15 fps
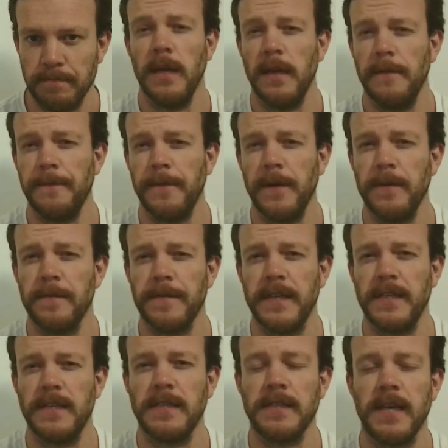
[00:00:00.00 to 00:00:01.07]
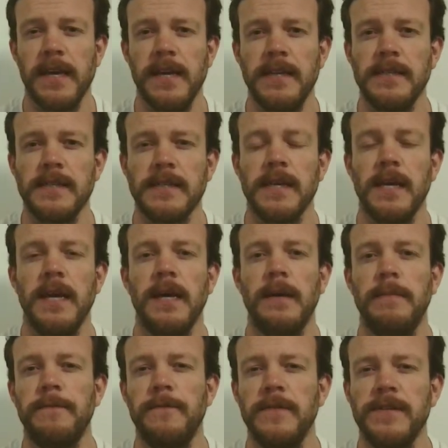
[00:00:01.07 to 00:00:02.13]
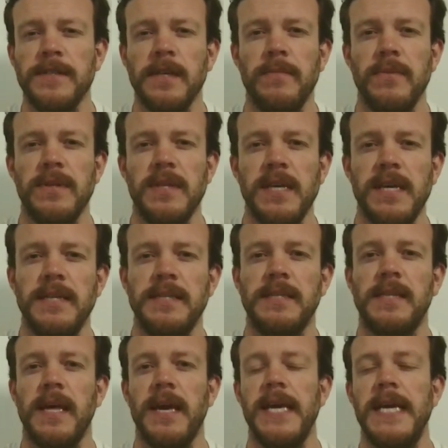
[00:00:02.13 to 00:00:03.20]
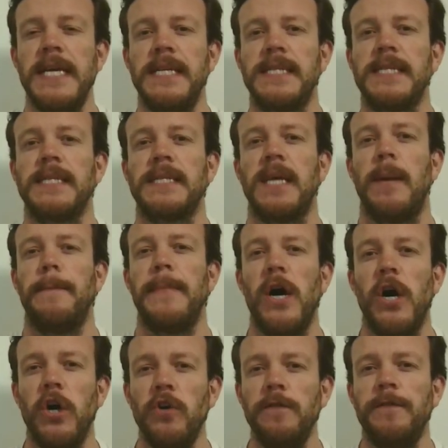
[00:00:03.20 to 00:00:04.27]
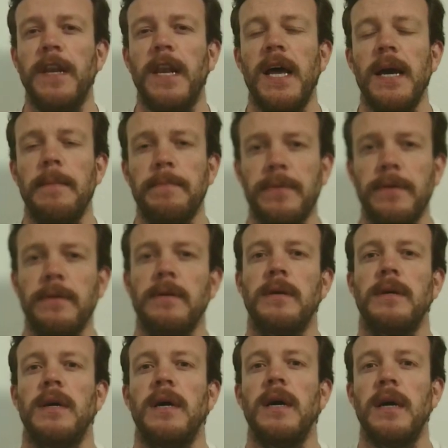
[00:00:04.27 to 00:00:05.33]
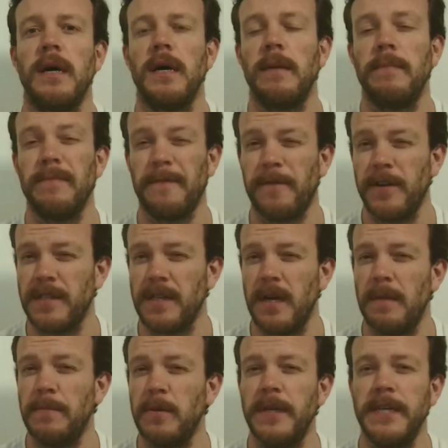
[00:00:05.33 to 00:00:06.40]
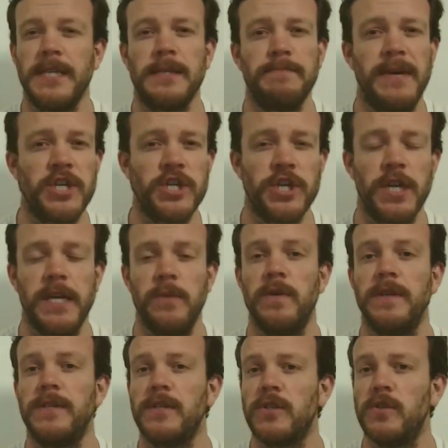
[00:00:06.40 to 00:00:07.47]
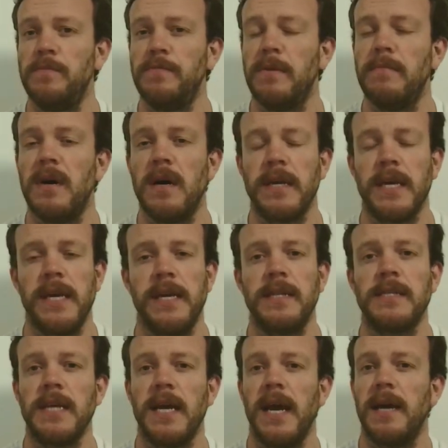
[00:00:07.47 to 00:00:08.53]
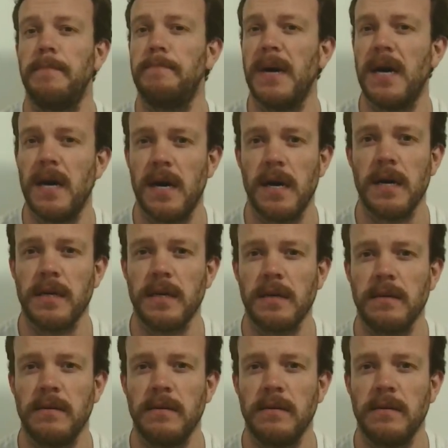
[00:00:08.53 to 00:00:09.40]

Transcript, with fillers: And final thing to say is, um, for some of these there is some overlap, uh, for example, especially with supermarket and park.